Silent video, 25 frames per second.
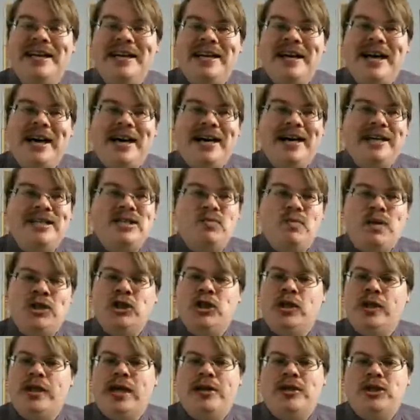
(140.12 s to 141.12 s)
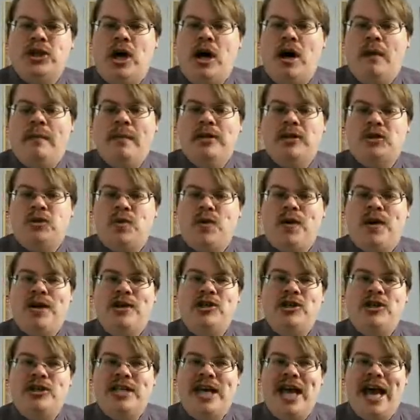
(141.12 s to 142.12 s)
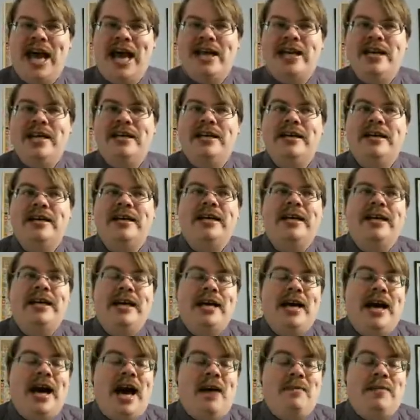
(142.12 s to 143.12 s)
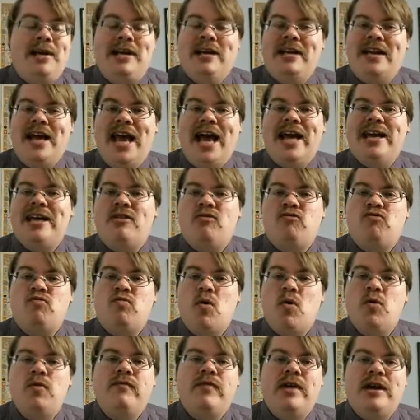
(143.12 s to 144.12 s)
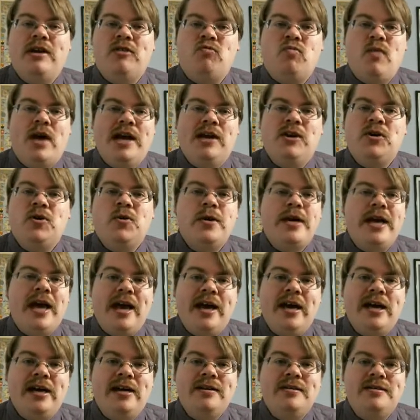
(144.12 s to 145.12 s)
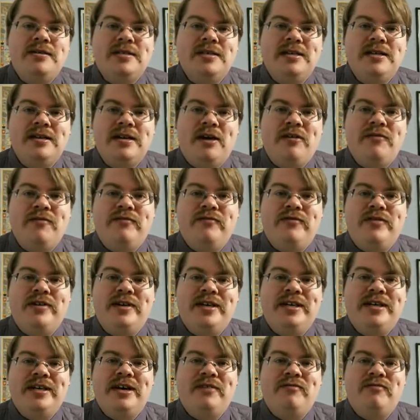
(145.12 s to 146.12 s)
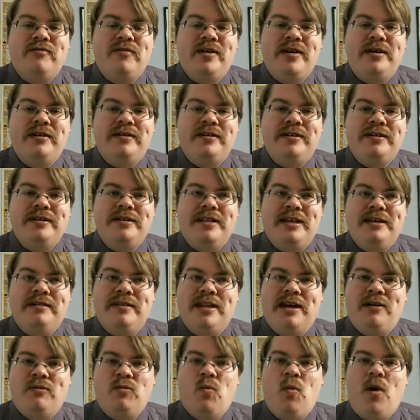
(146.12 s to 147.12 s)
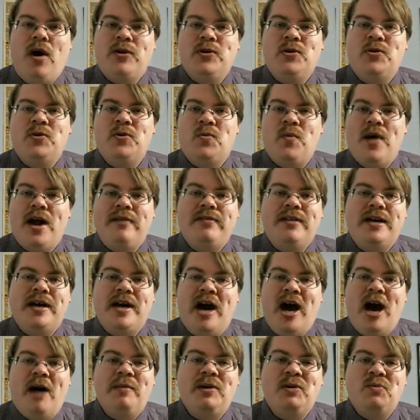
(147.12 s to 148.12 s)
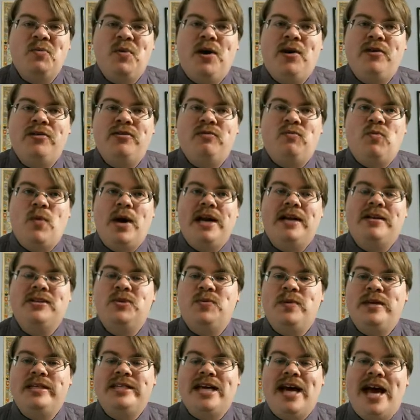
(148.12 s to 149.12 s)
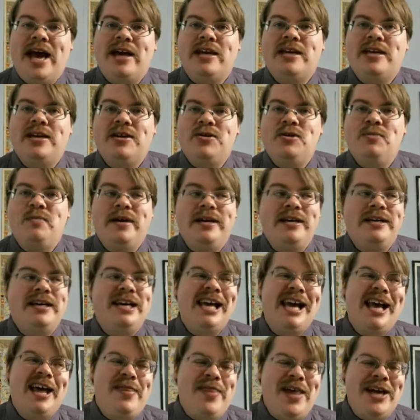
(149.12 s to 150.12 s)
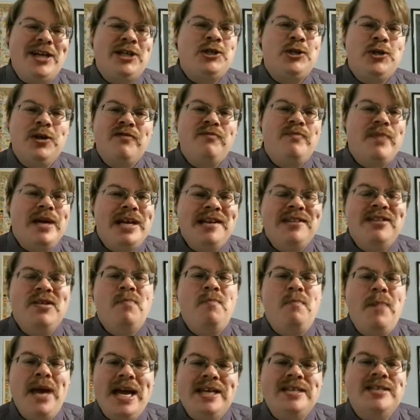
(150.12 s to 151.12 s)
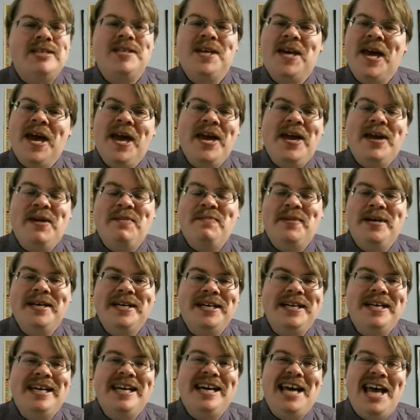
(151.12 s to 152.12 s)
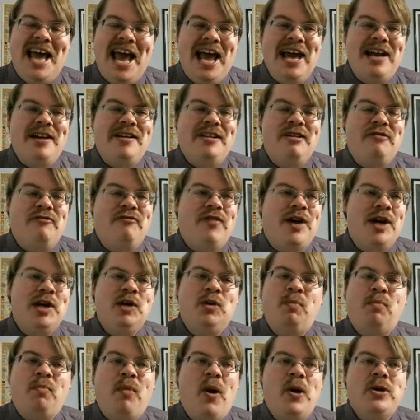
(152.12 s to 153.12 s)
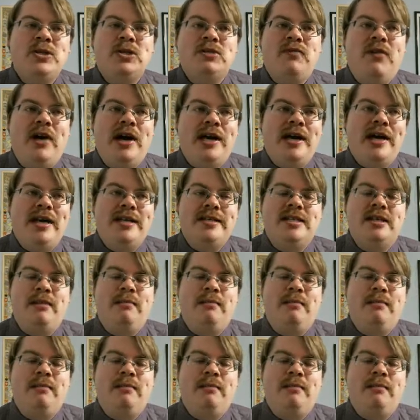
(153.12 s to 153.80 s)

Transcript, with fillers: Uh, especially Automatron just added I mean, it added roving raider gangs of, uh, of uh, that, that wandered around the Commonwealth waiting to attack you, but that should have been in the base game. And the final boss fight against the